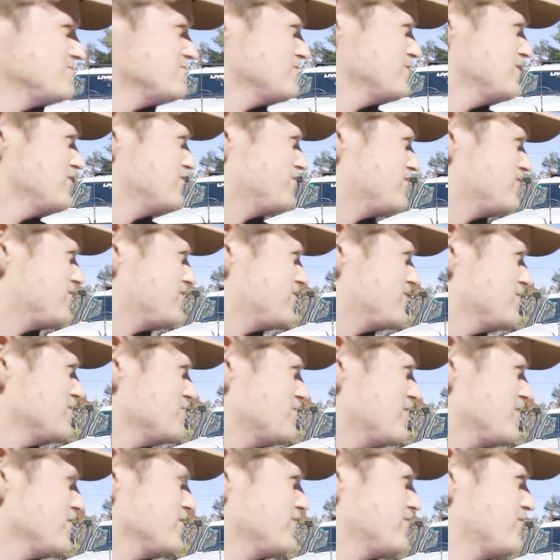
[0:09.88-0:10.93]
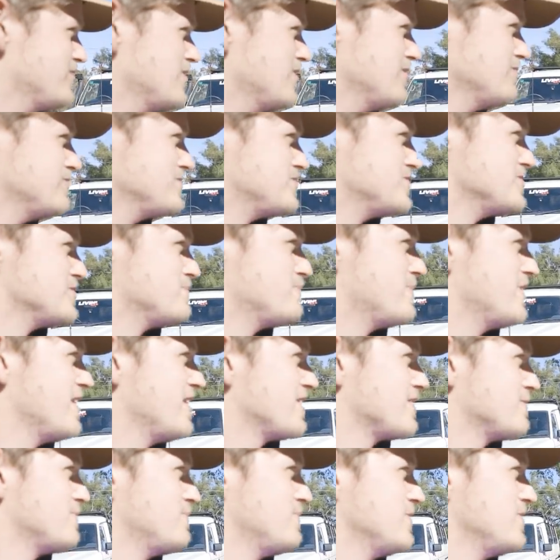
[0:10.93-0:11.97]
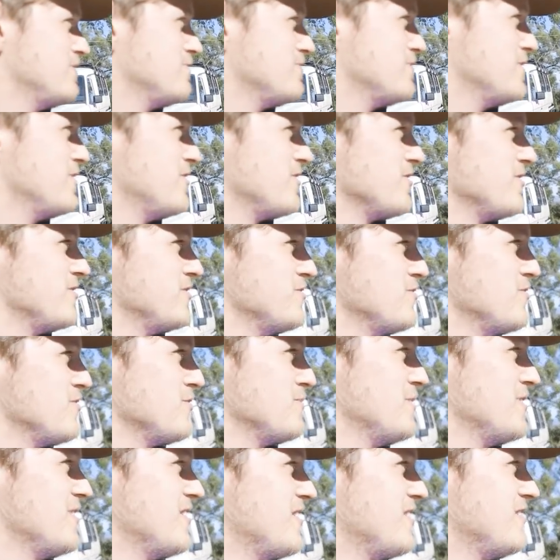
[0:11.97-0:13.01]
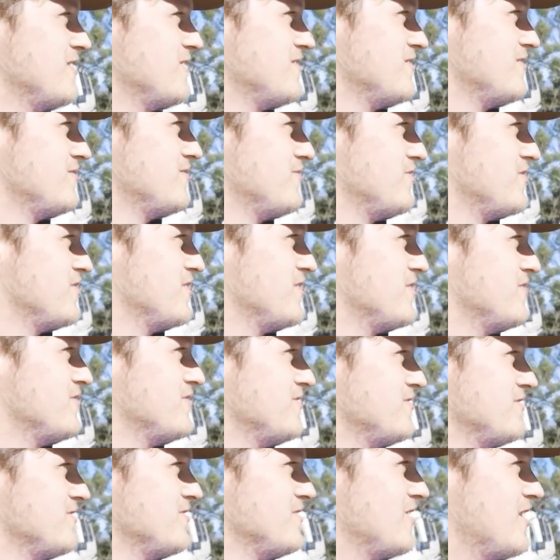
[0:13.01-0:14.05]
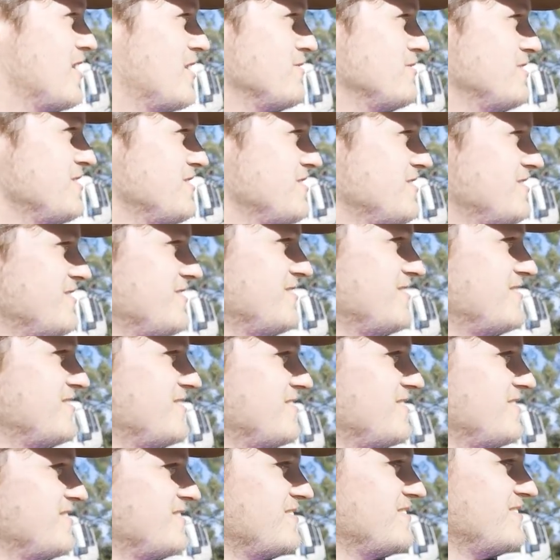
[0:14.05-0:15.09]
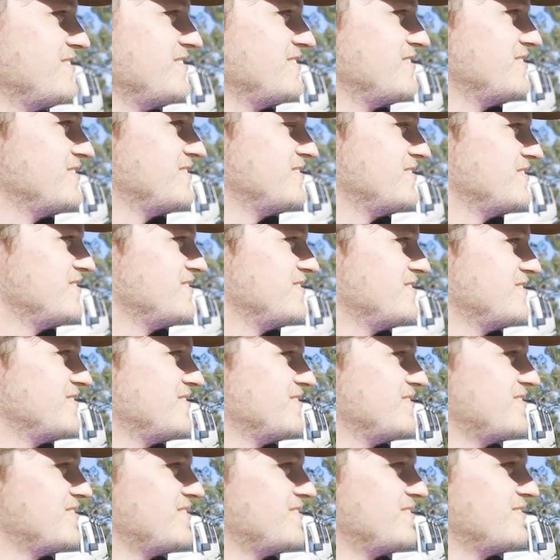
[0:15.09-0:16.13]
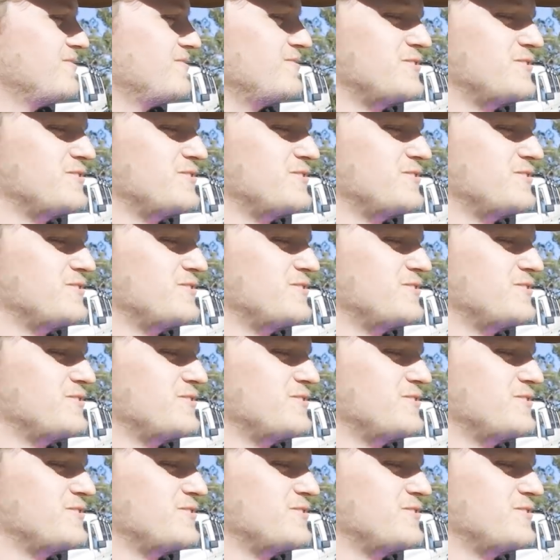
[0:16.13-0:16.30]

With the 105 which is back, but we're not going to talk about that for now, are we? Oh, we'll do it later.